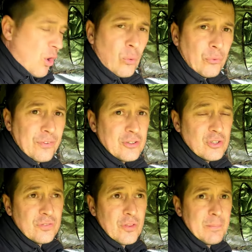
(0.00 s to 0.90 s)
toggles there,
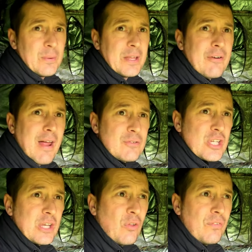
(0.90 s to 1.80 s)
just for the built-in ground
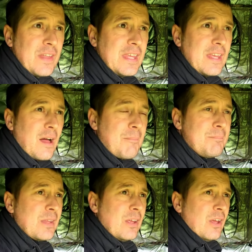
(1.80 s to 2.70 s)
sheet on the
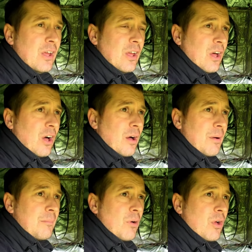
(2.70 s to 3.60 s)
um,
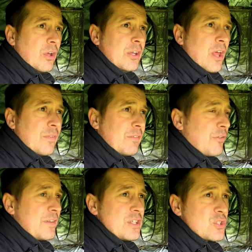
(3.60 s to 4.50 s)
um, you know,
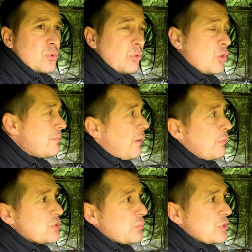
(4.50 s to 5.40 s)
for the additional room there,
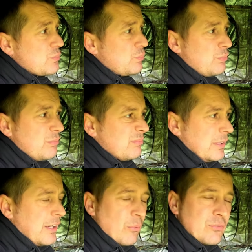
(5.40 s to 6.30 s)
which, which,
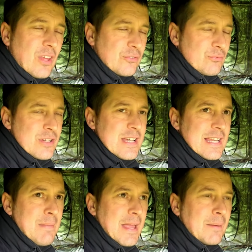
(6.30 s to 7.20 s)
you know, doesn't
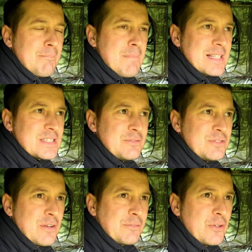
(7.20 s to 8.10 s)
really make a
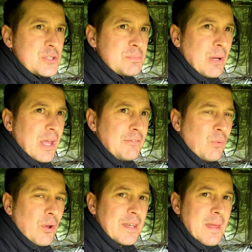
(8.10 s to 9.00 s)
massive difference, but if
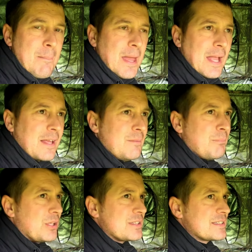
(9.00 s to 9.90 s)
you want to nitpick,
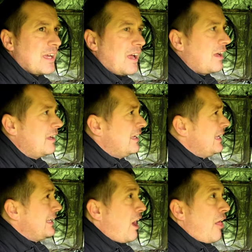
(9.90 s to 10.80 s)
but uh,
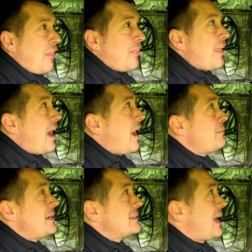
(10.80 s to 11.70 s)
yeah, other than that,
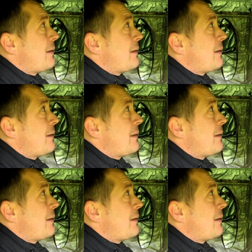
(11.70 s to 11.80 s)
I mean, it's